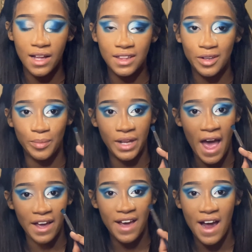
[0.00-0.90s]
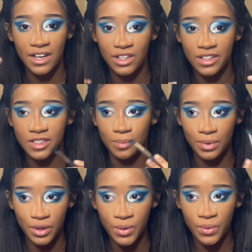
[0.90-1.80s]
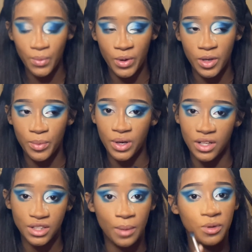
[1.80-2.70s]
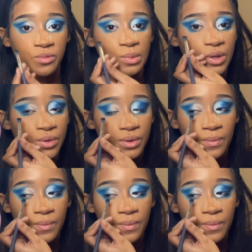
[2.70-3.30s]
The black kind of looks blue when you put on top of blue.